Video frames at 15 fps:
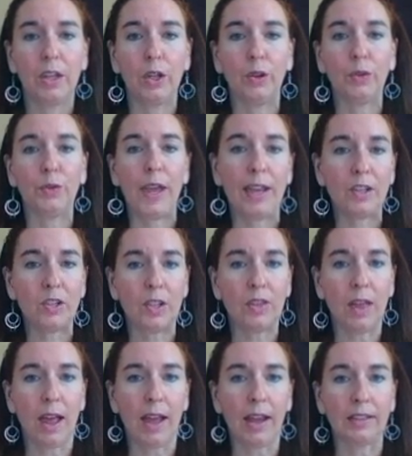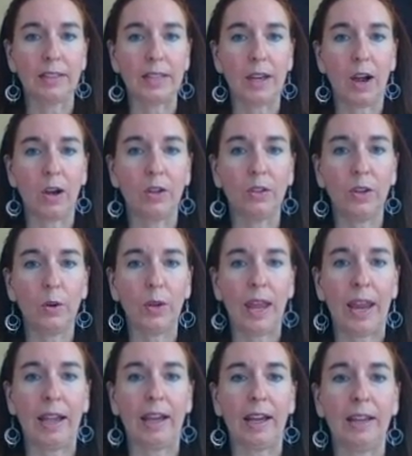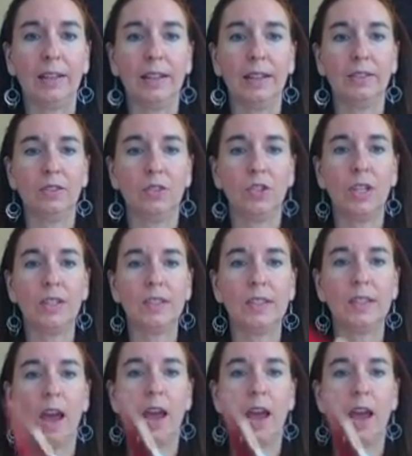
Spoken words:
Your affection lines are located just